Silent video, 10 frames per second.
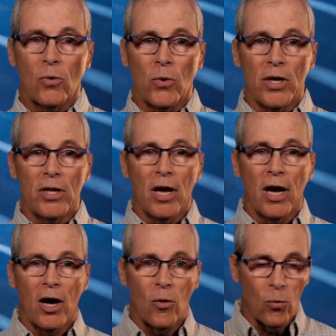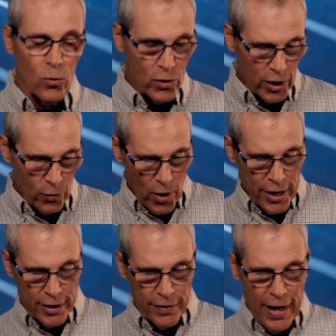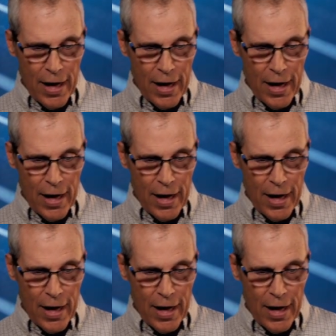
We will get right into